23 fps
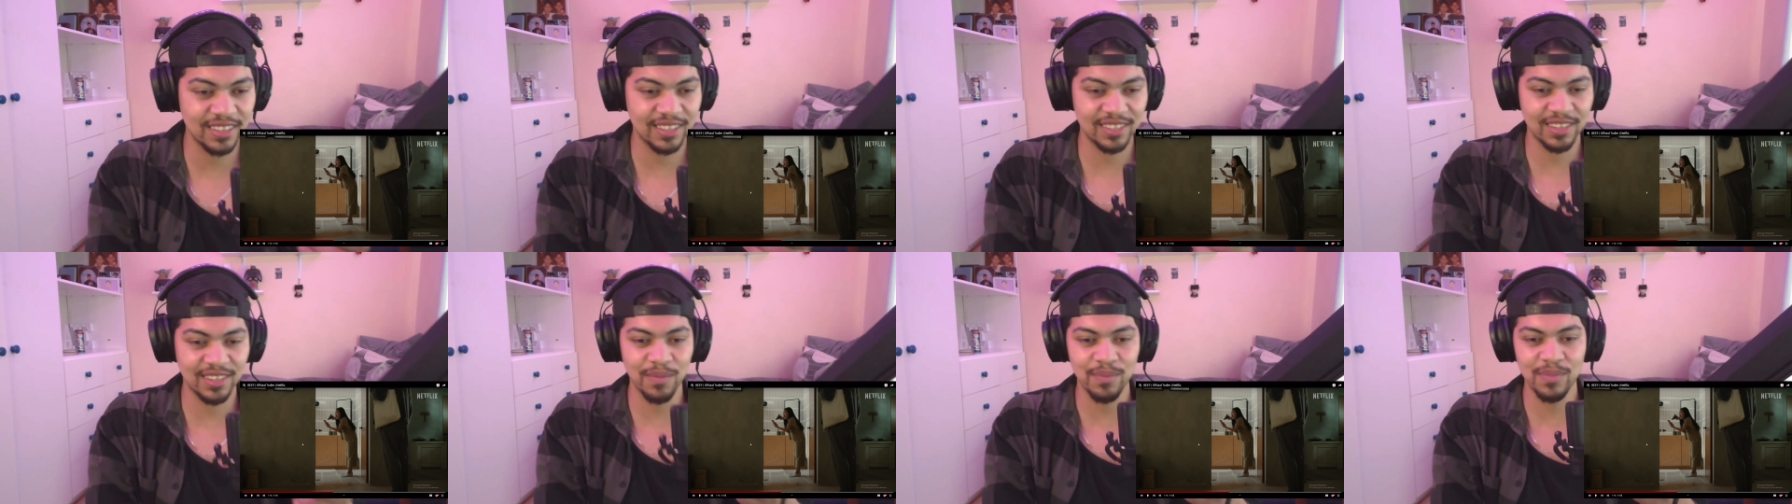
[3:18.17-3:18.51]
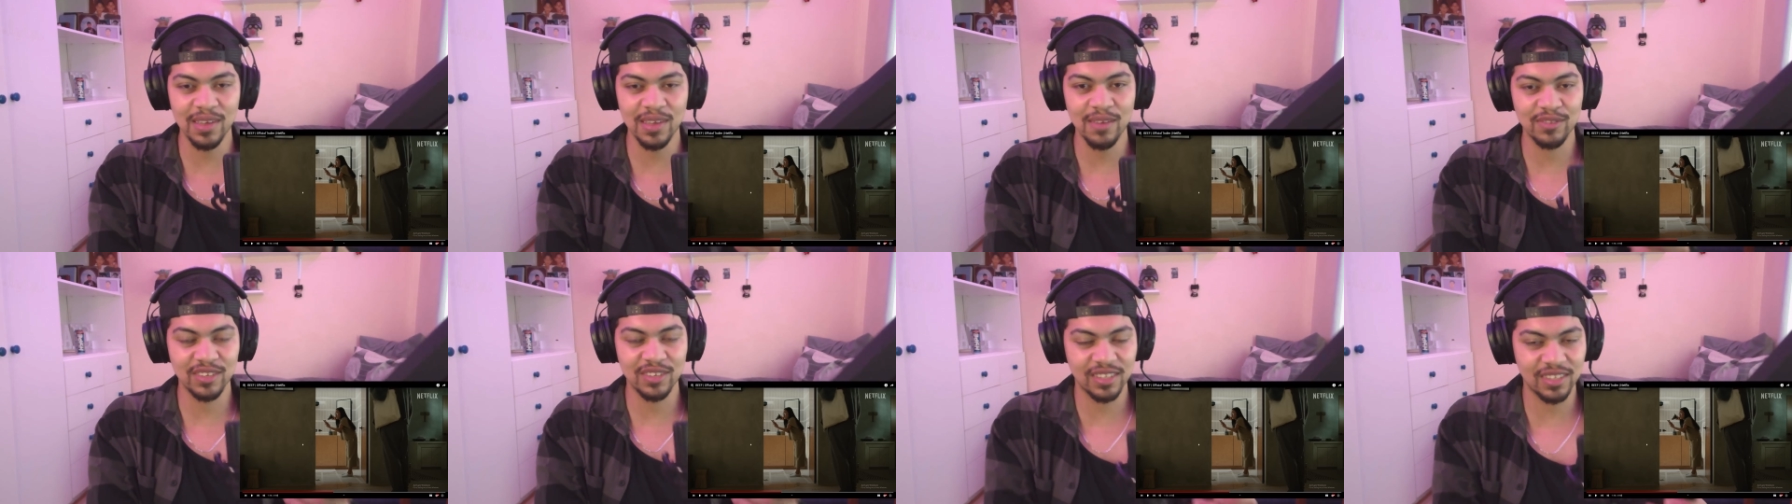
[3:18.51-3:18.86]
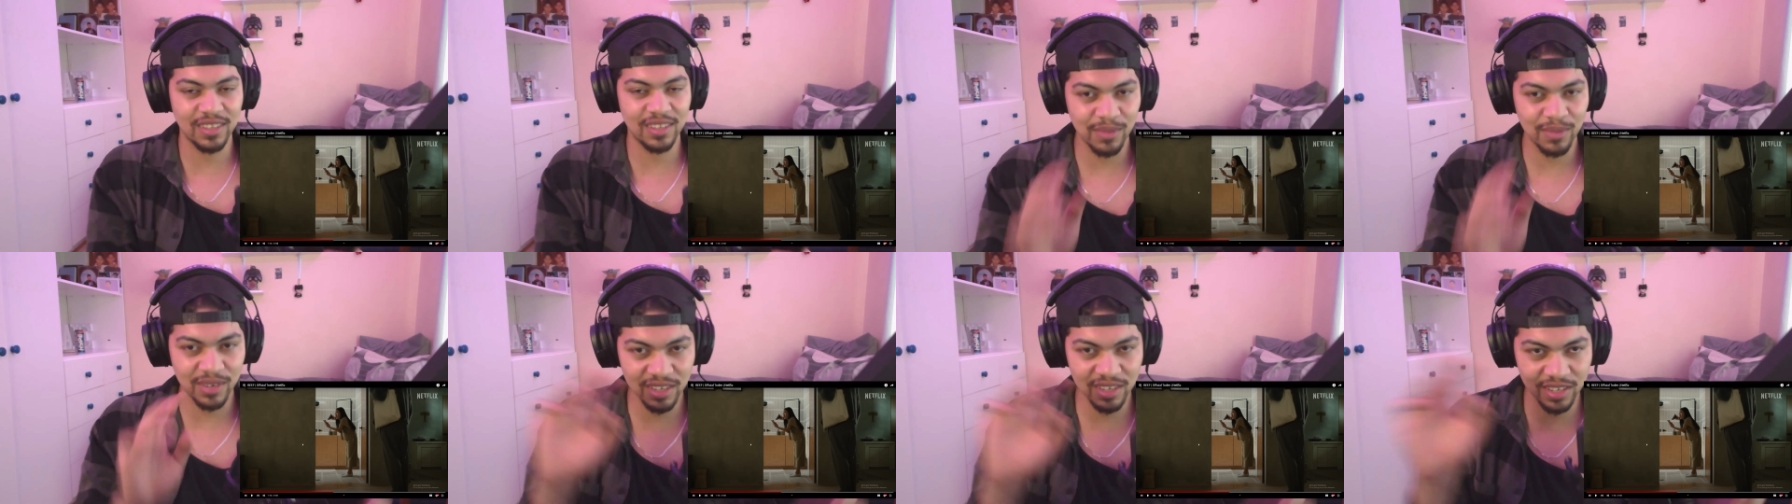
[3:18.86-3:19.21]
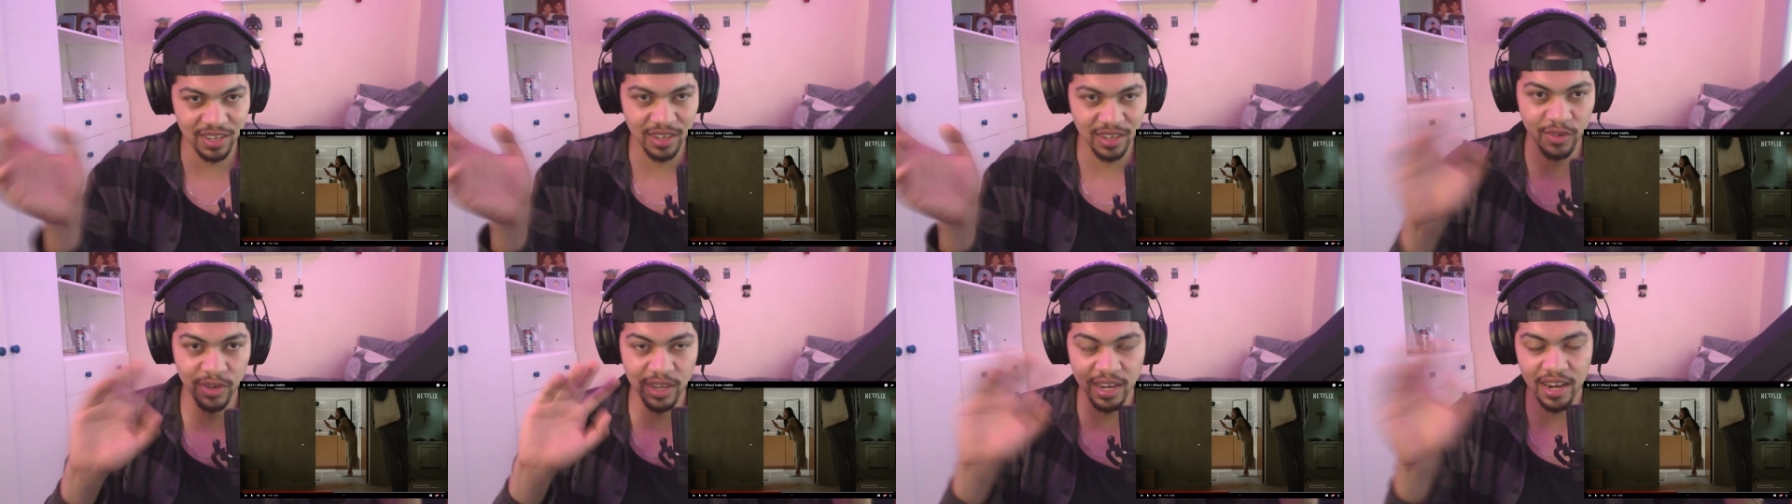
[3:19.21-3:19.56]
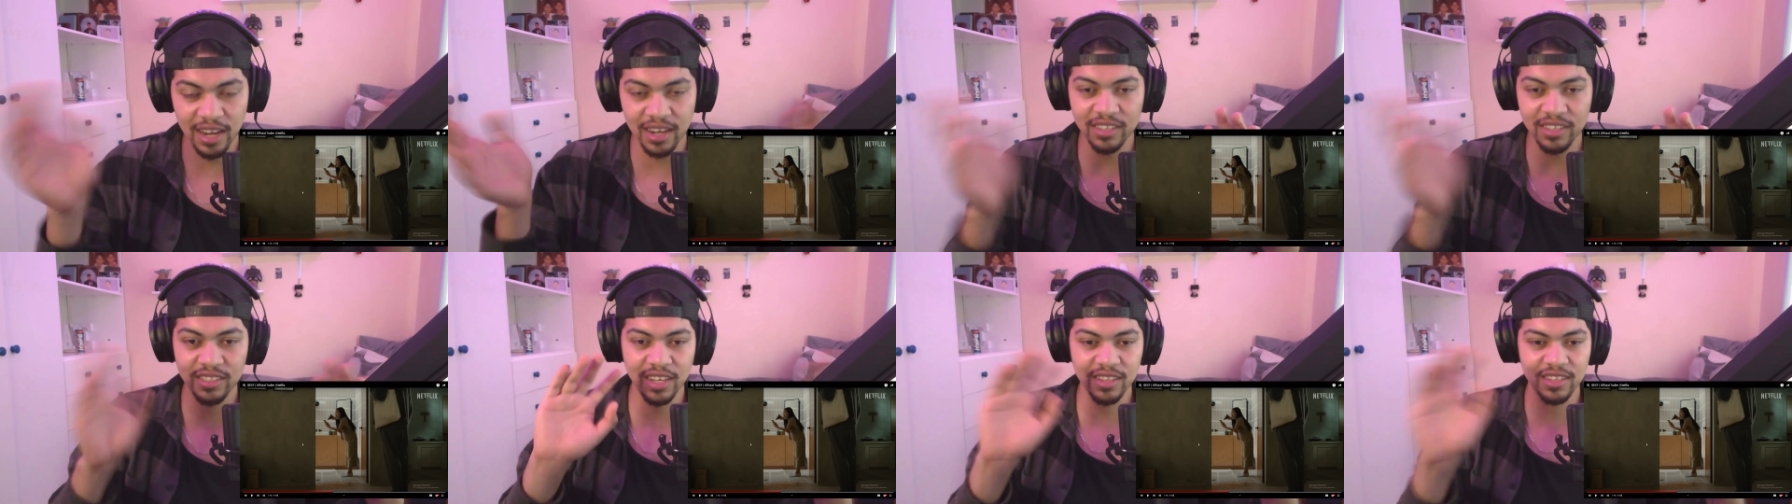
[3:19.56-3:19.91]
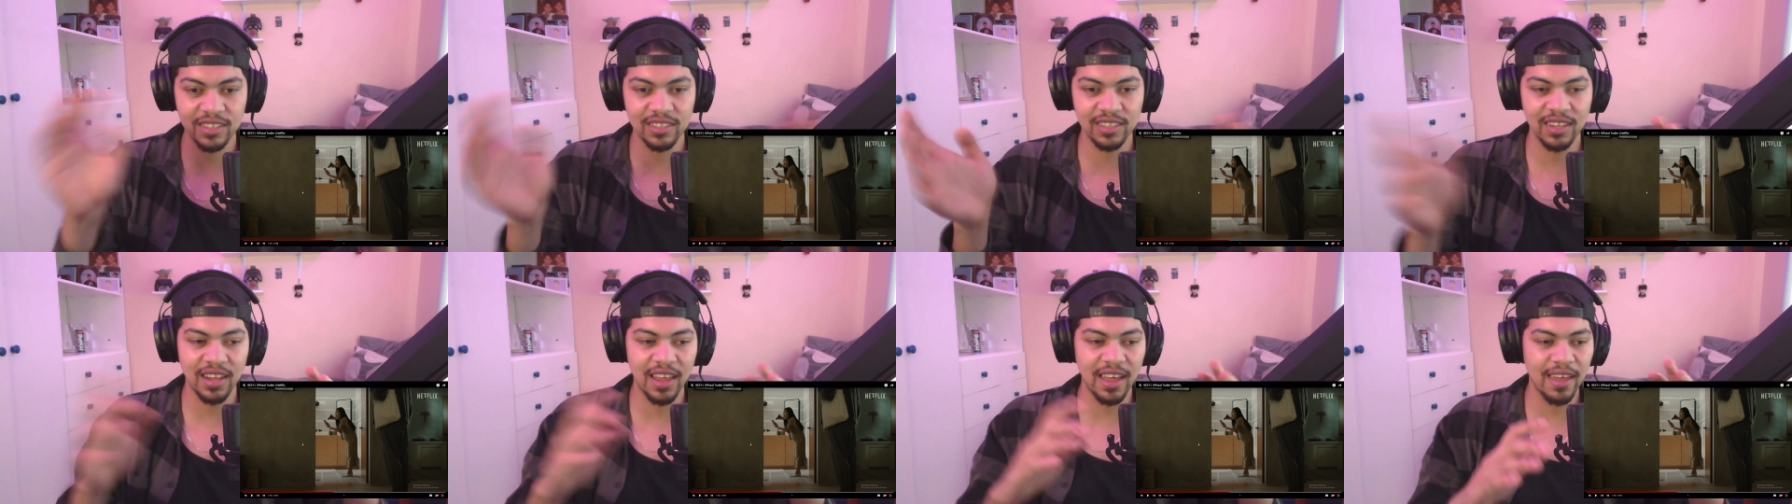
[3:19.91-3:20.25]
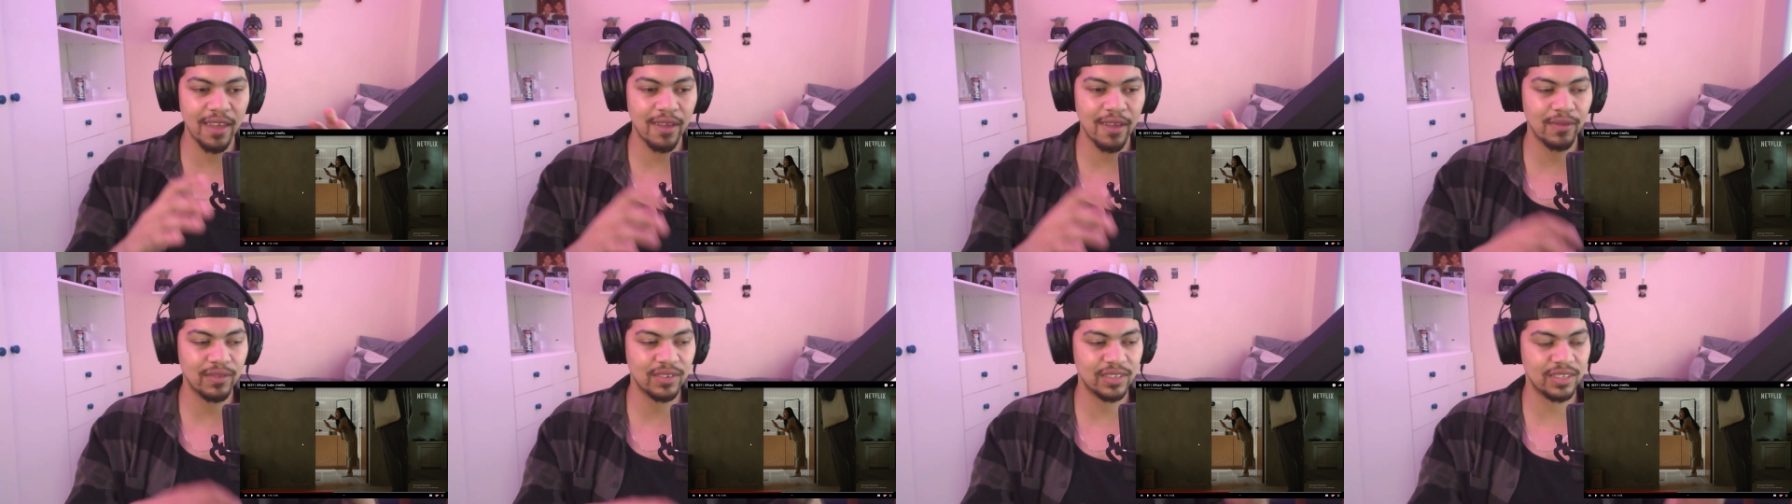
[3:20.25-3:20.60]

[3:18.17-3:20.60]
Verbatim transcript: is a beef, just them just looking at each other's lives,